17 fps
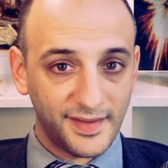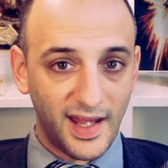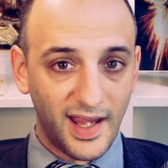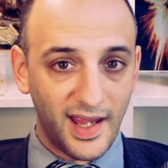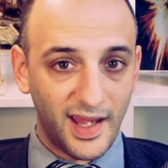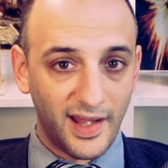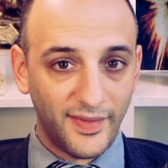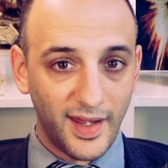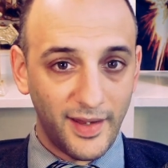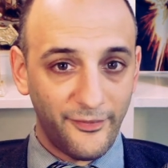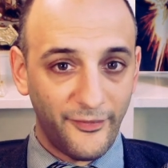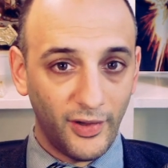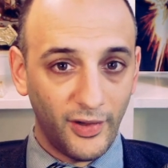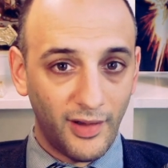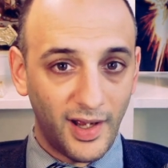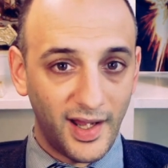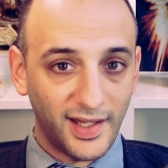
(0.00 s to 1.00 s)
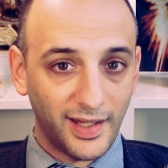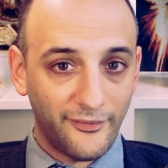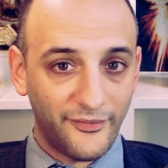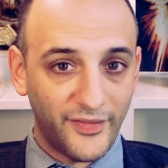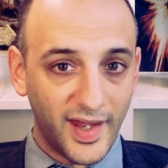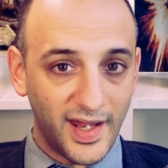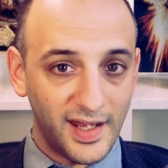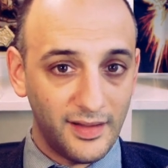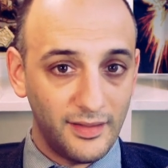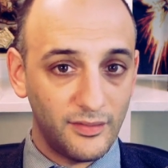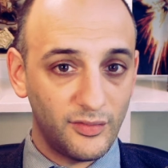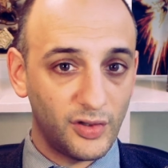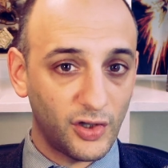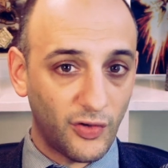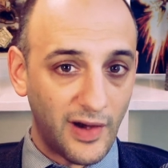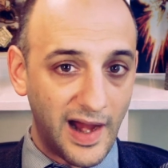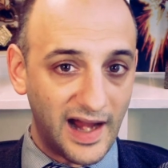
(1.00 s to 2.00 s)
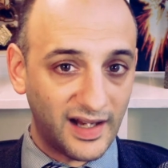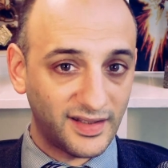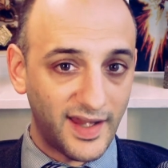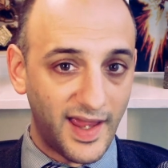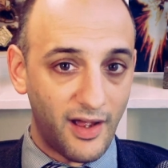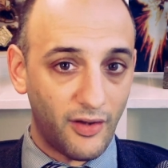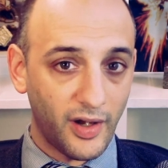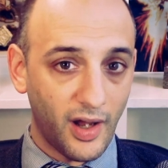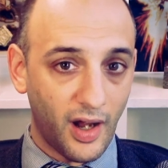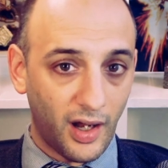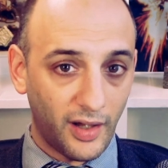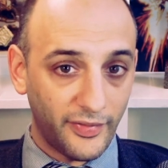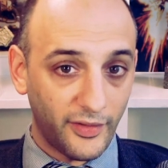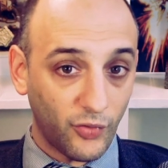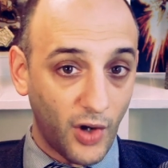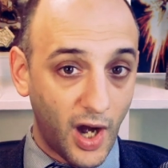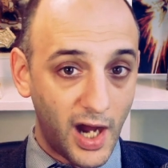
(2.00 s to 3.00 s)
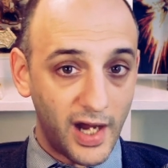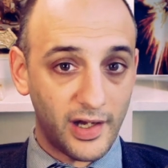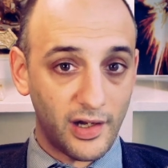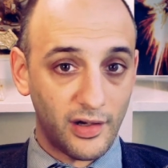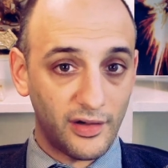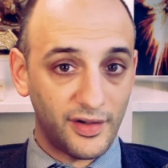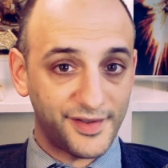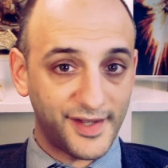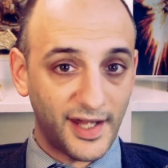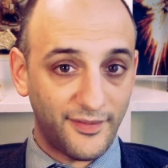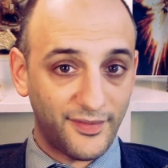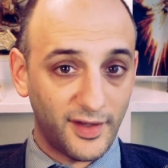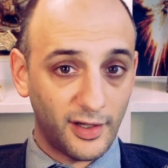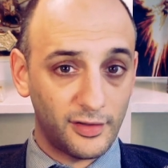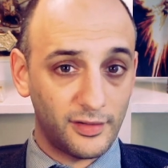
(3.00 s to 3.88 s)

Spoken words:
and they feel like if they crack down on the rioters, that